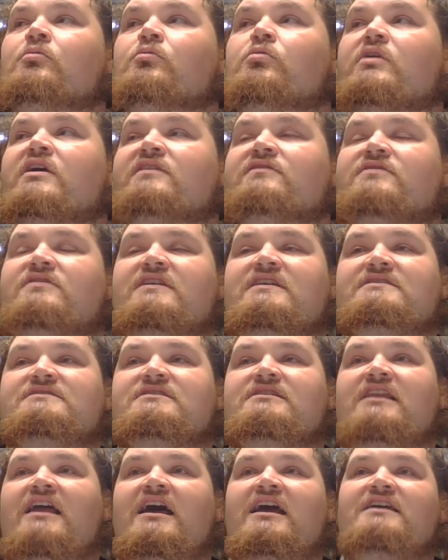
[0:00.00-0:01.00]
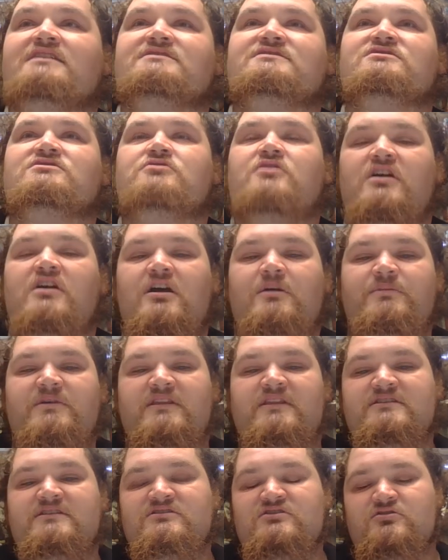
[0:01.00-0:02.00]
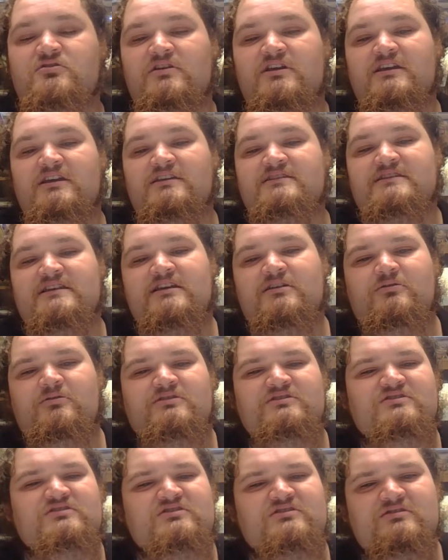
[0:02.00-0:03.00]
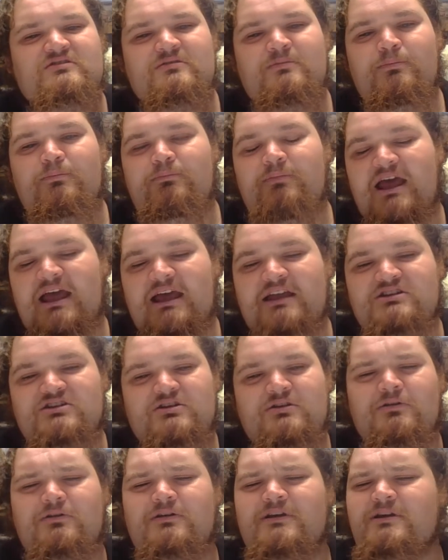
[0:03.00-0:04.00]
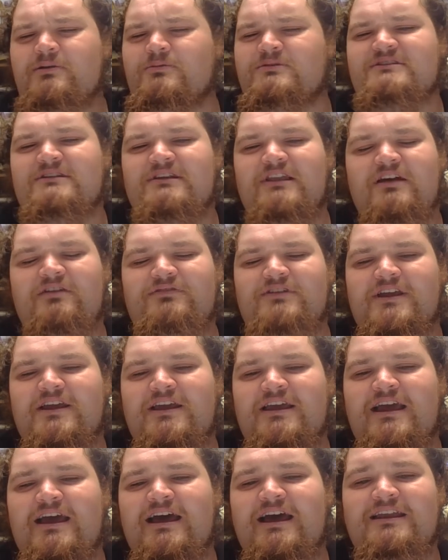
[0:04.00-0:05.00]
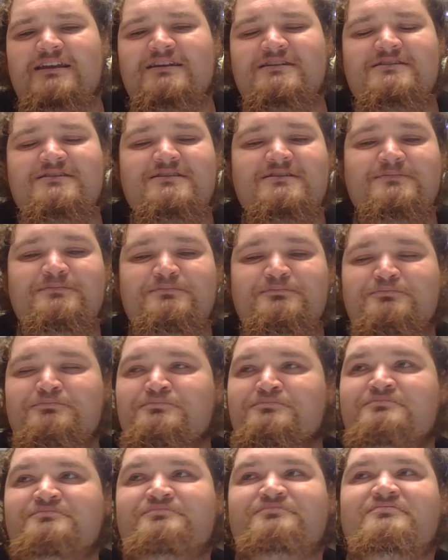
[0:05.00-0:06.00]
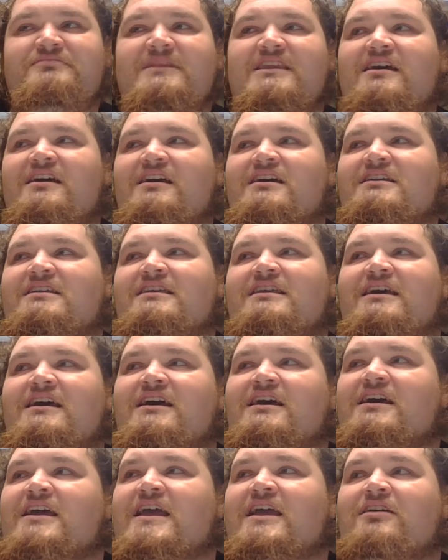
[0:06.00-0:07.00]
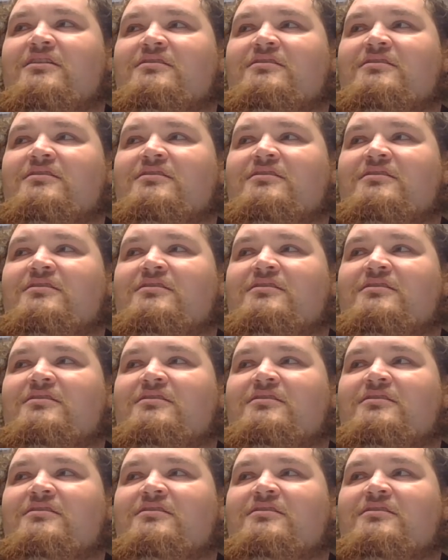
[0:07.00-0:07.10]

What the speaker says: With these lights strung up in these trees. It was just magical. It was lovely, and yeah,